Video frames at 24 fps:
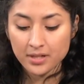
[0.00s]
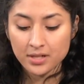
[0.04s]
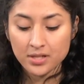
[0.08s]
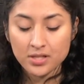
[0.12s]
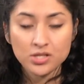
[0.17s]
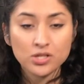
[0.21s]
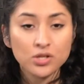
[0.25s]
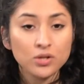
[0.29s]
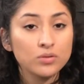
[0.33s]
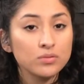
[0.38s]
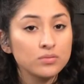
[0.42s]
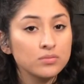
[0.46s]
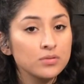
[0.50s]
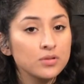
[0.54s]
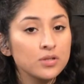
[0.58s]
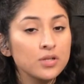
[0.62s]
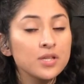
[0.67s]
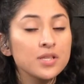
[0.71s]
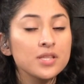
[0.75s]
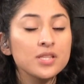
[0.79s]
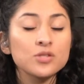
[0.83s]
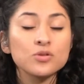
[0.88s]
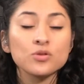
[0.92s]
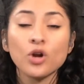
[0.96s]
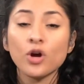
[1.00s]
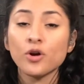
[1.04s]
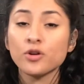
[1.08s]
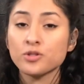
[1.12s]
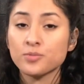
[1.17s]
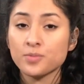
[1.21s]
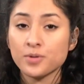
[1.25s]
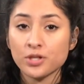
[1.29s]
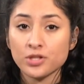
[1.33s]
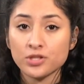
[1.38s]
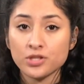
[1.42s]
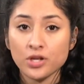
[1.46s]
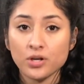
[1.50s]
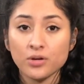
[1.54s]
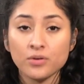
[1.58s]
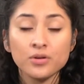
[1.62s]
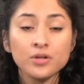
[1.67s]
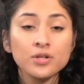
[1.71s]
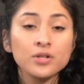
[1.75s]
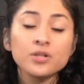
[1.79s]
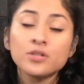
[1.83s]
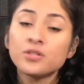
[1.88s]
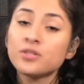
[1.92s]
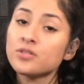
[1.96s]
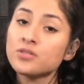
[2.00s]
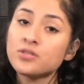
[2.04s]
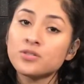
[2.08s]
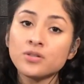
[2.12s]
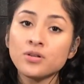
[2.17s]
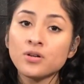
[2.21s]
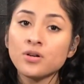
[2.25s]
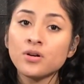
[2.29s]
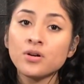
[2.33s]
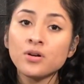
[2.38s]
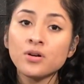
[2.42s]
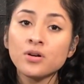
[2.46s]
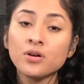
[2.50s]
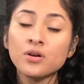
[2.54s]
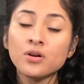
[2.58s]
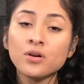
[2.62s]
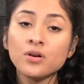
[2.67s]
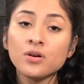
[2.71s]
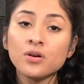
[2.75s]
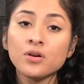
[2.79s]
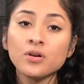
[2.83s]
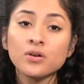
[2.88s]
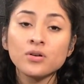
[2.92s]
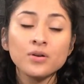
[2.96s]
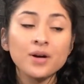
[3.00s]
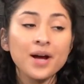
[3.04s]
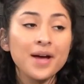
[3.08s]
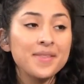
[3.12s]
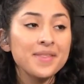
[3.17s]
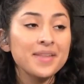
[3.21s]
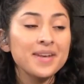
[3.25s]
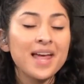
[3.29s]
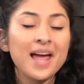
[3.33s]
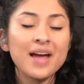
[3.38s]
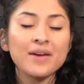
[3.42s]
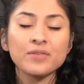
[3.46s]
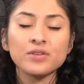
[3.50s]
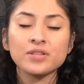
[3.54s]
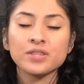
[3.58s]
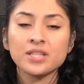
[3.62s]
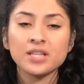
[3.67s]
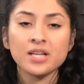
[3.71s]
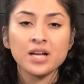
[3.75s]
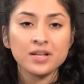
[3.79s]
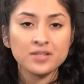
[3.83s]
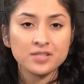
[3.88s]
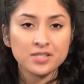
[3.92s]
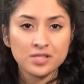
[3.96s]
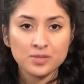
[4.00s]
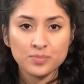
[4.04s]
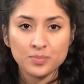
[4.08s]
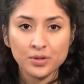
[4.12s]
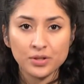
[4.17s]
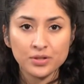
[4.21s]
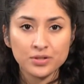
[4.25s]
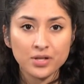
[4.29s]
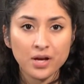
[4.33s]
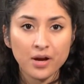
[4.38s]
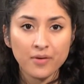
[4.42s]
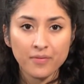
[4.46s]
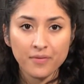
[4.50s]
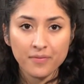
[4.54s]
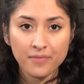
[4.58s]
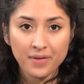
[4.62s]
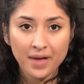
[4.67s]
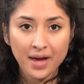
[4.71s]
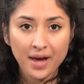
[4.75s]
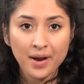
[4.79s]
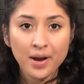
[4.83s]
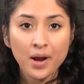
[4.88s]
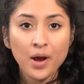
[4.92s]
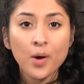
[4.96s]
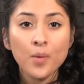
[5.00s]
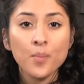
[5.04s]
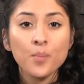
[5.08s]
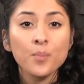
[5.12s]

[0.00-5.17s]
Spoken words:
So this would always be your do. Do, and then everything else is built off of that.